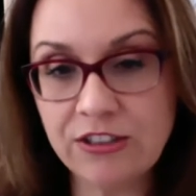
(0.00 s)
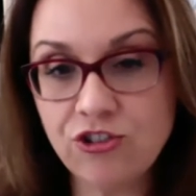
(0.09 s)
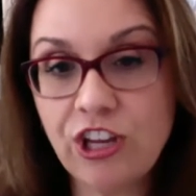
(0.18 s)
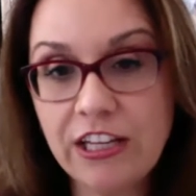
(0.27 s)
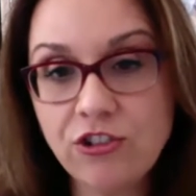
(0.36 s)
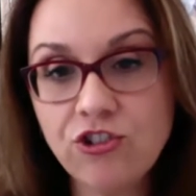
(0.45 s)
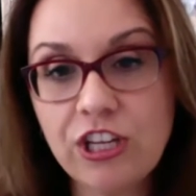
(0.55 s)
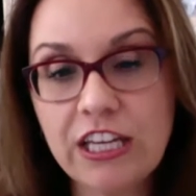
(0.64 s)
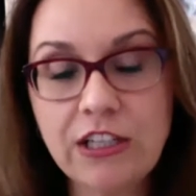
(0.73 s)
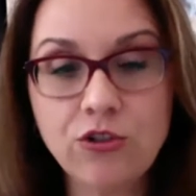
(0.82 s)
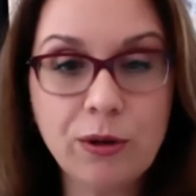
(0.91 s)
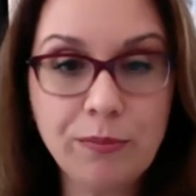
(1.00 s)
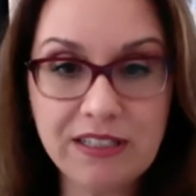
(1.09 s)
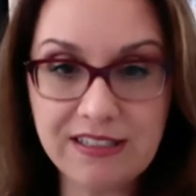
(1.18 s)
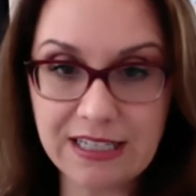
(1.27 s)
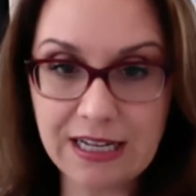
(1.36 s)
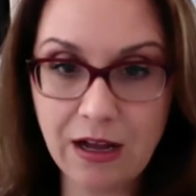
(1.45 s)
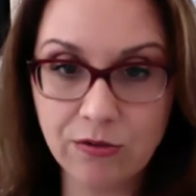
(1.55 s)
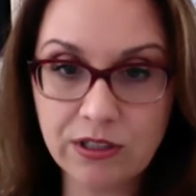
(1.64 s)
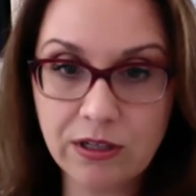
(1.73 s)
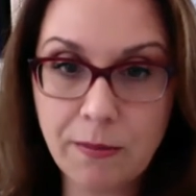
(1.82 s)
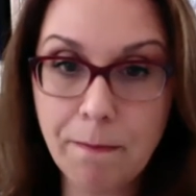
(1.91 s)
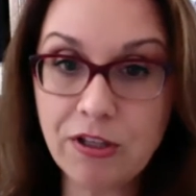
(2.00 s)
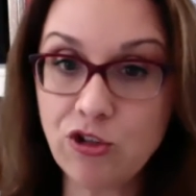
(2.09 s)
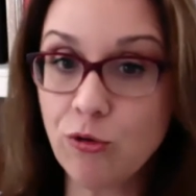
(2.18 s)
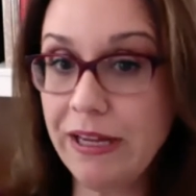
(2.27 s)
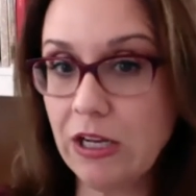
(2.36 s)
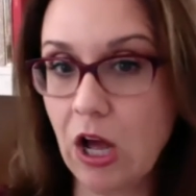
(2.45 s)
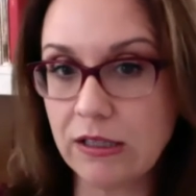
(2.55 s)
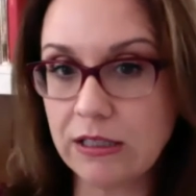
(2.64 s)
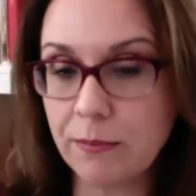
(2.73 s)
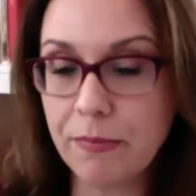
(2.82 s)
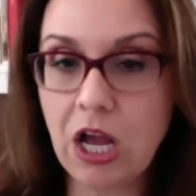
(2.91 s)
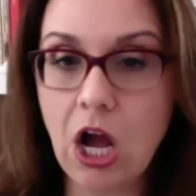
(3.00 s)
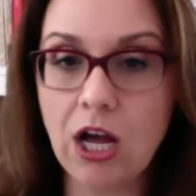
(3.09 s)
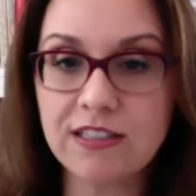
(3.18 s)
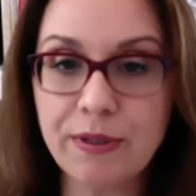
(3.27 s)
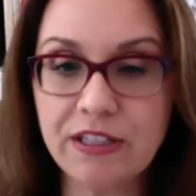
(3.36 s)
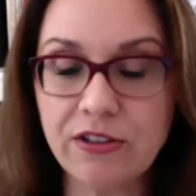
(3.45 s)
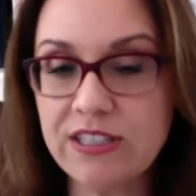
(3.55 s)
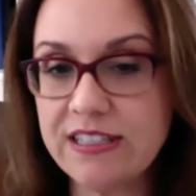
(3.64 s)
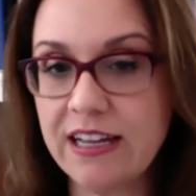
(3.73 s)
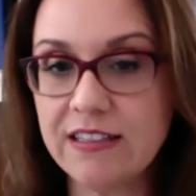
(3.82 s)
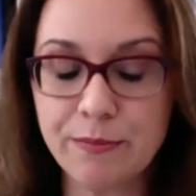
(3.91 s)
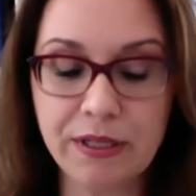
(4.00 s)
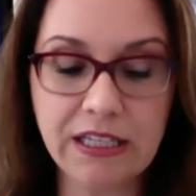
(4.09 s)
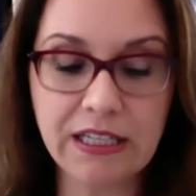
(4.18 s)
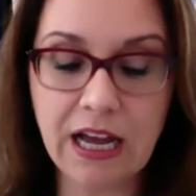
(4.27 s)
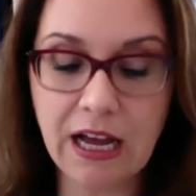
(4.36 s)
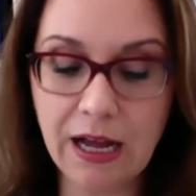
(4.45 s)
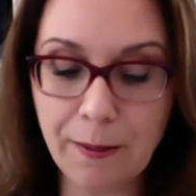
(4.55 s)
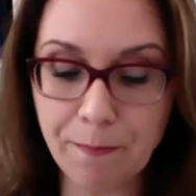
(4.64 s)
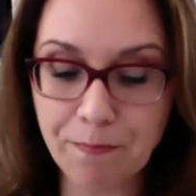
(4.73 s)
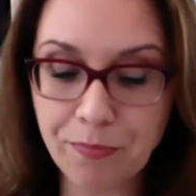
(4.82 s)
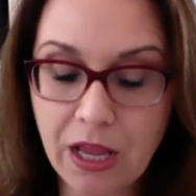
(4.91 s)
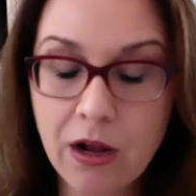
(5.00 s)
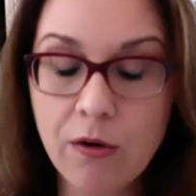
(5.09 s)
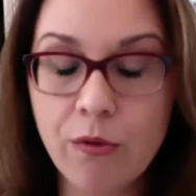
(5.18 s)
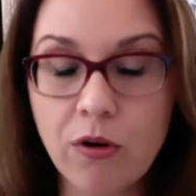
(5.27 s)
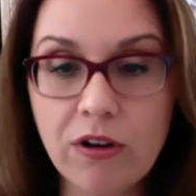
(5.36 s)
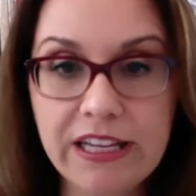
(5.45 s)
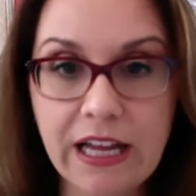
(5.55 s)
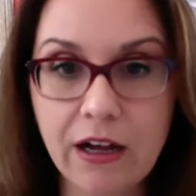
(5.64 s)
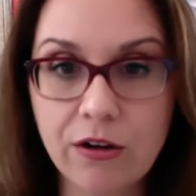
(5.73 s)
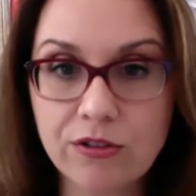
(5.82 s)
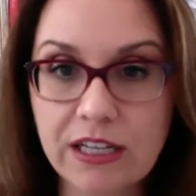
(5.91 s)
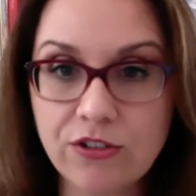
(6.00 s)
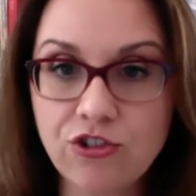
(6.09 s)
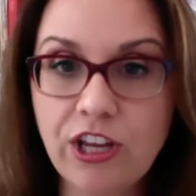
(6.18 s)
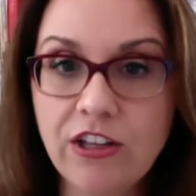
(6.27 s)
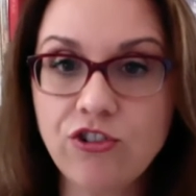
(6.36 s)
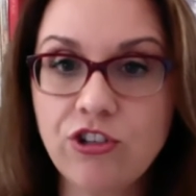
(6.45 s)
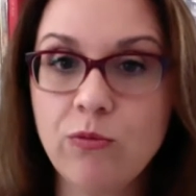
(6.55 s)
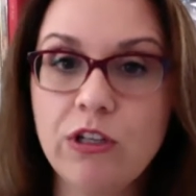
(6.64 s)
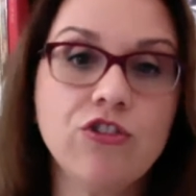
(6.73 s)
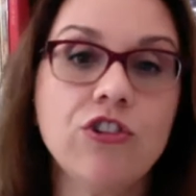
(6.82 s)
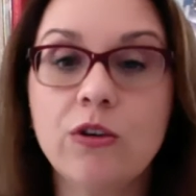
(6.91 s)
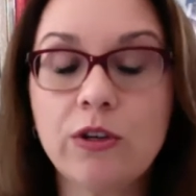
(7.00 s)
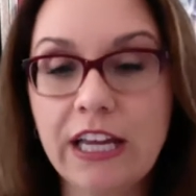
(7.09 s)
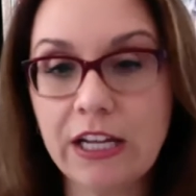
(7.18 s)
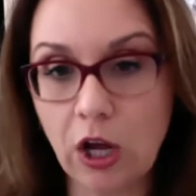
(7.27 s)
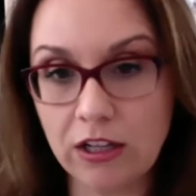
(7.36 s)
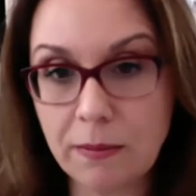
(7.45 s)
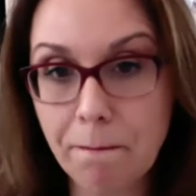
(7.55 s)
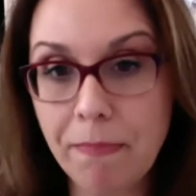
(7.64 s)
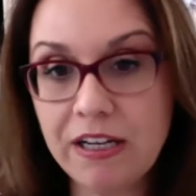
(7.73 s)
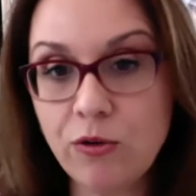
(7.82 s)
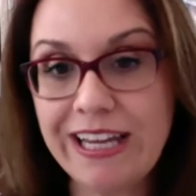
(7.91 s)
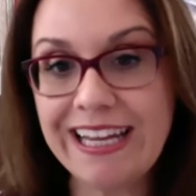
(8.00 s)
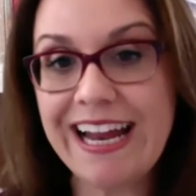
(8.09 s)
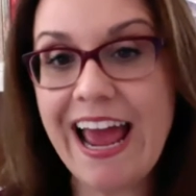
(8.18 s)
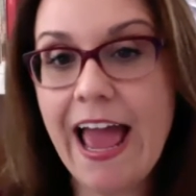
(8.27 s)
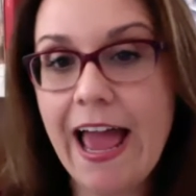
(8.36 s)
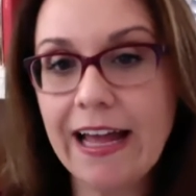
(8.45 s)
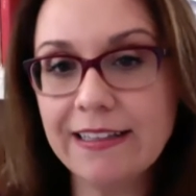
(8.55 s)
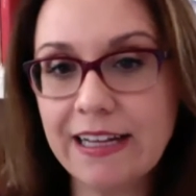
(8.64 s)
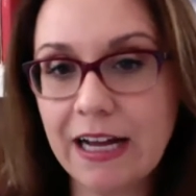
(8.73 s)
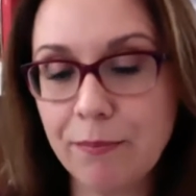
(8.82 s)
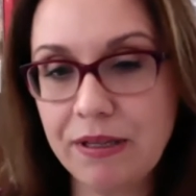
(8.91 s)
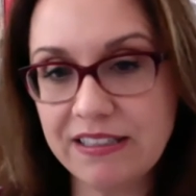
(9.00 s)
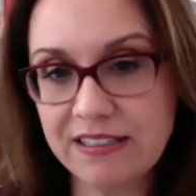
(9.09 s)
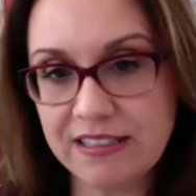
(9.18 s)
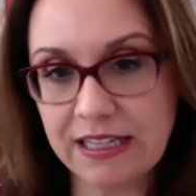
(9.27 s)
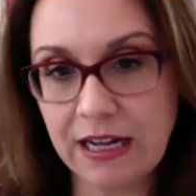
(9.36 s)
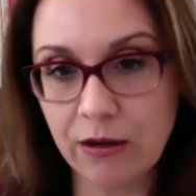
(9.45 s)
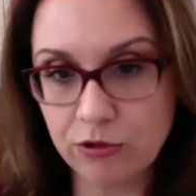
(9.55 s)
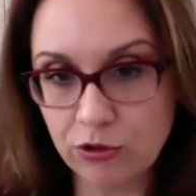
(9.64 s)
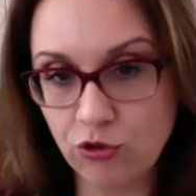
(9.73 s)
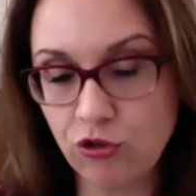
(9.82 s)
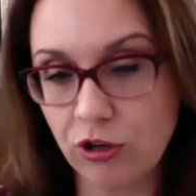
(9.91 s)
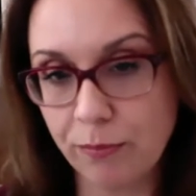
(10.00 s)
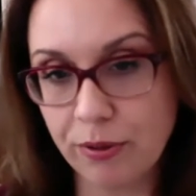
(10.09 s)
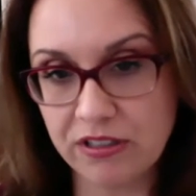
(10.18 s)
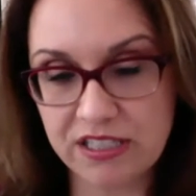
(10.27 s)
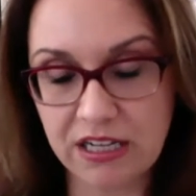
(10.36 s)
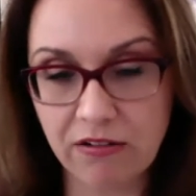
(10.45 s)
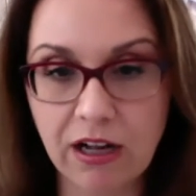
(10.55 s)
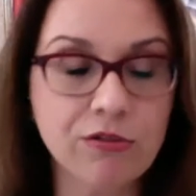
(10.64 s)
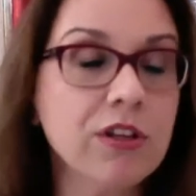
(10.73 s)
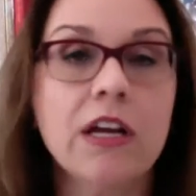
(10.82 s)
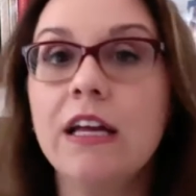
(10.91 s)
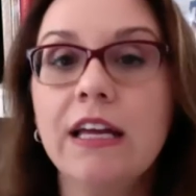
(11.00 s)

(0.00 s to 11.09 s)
change into a business account, but you may not because Pinterest has been rolling out a change in which you cannot, but you can add a business account to your personal account.